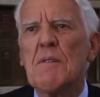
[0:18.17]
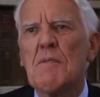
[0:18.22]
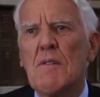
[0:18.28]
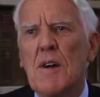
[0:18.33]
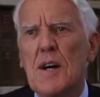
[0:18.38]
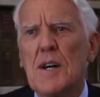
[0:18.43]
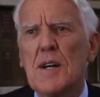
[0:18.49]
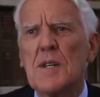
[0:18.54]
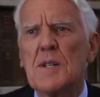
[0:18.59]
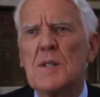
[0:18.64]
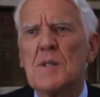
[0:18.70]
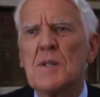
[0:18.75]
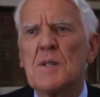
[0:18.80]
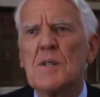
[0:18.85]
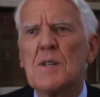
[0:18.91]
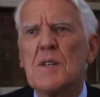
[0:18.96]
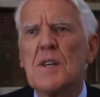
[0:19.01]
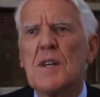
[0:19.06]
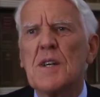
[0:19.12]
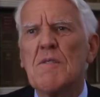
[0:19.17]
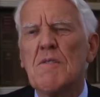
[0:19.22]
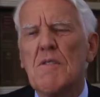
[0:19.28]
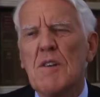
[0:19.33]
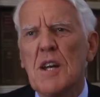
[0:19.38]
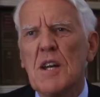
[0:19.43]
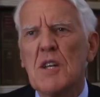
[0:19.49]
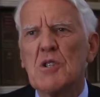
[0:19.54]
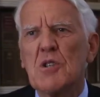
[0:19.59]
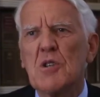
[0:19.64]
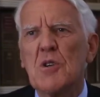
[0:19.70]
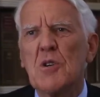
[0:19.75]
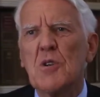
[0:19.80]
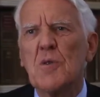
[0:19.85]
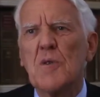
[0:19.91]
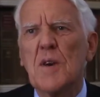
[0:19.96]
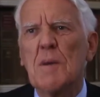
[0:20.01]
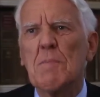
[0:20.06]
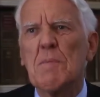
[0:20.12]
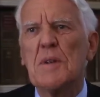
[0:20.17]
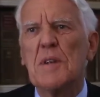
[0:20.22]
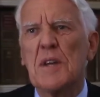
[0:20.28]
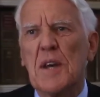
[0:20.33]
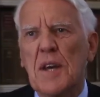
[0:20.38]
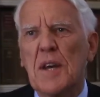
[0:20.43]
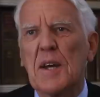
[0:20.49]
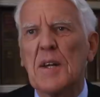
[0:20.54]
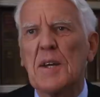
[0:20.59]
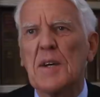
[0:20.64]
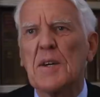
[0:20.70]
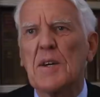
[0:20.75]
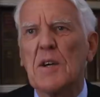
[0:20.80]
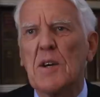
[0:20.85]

arise in relation to a particular